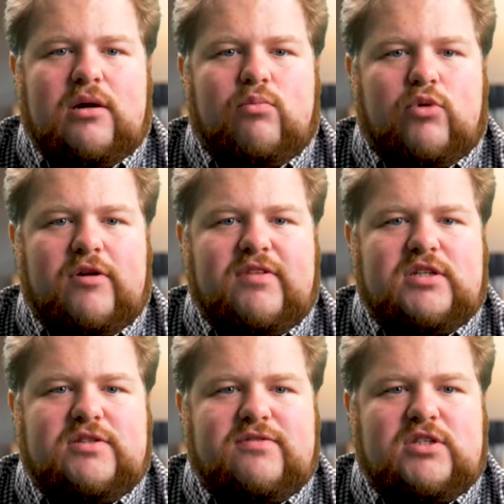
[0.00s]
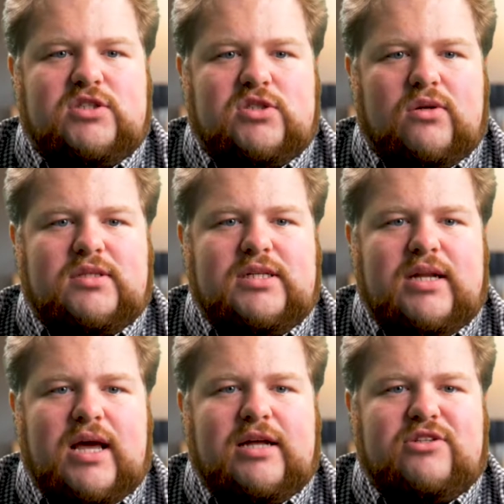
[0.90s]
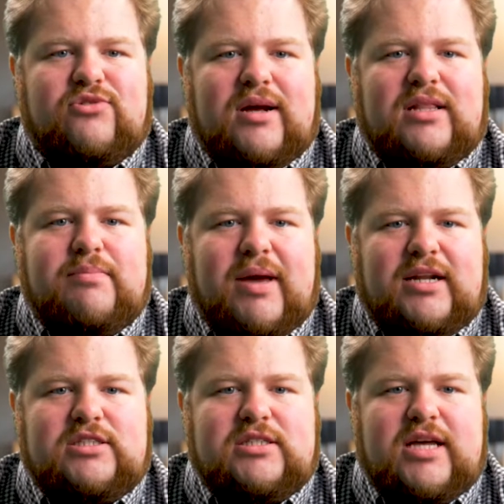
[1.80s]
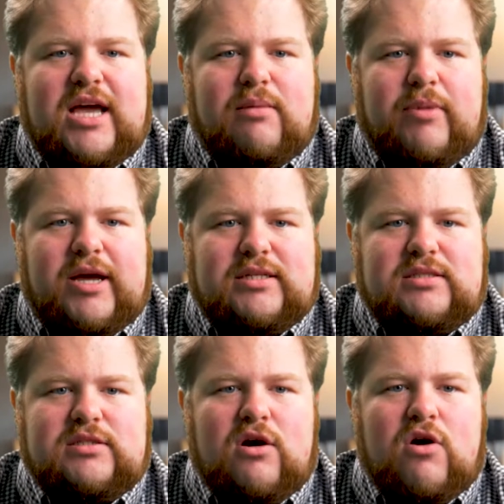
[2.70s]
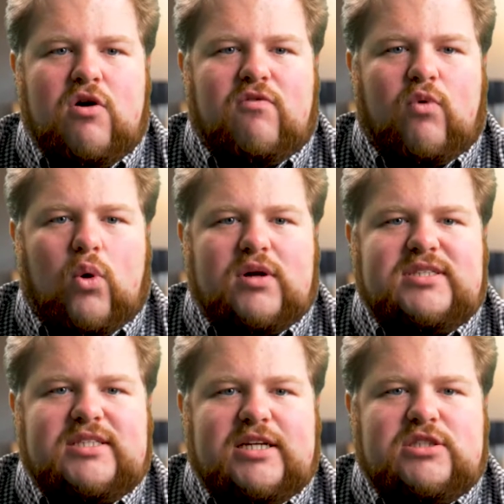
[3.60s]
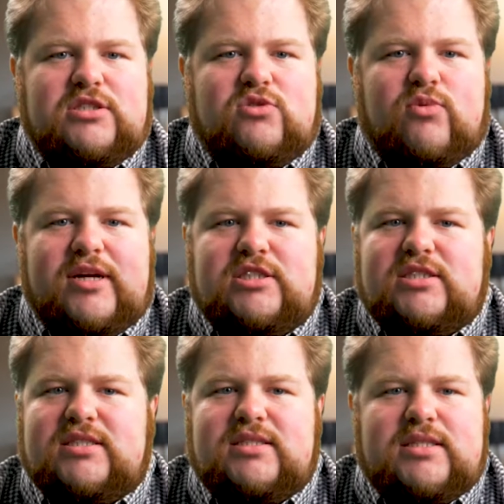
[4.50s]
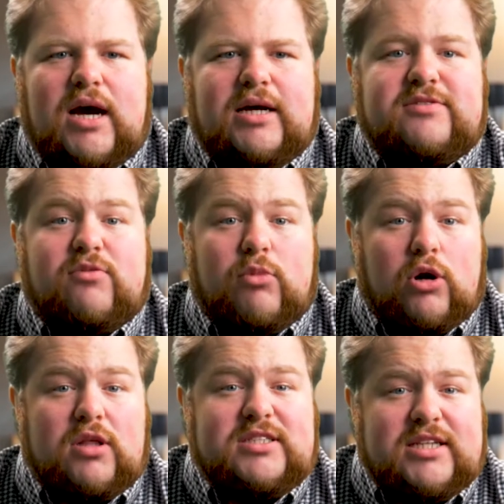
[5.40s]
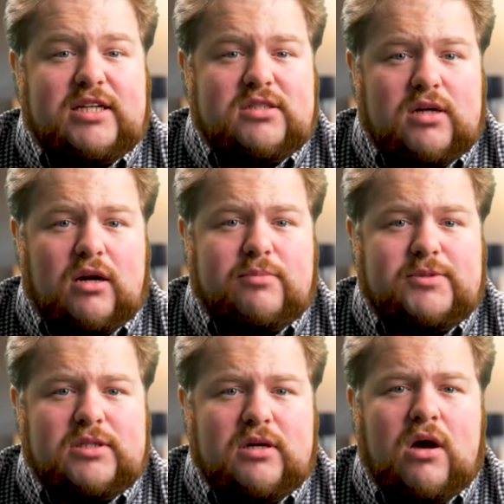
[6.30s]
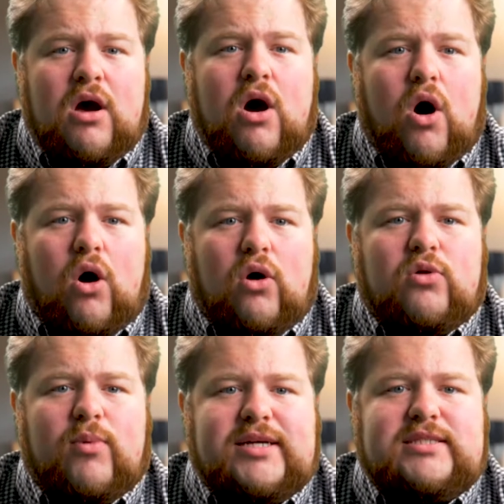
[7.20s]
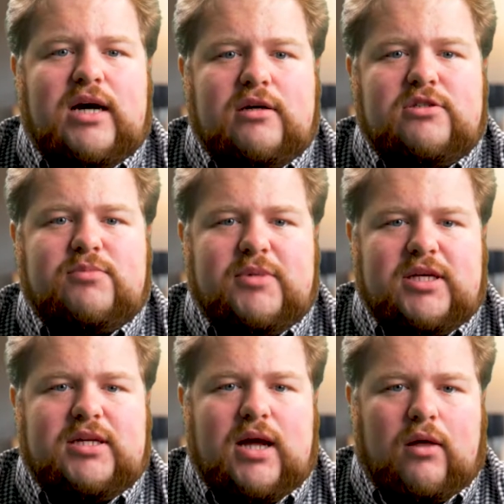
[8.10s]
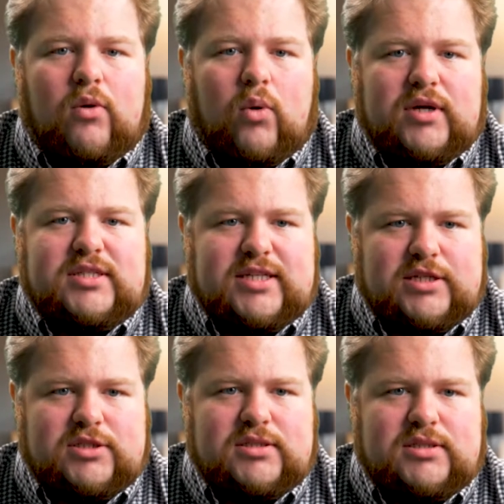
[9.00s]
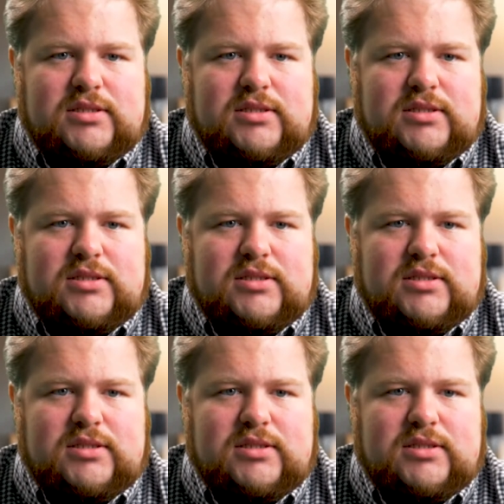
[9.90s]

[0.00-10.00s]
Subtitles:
privilege of consulting and directly managing campaigns for organizations ranging in size from early stage startups all the way to $100 million organizations.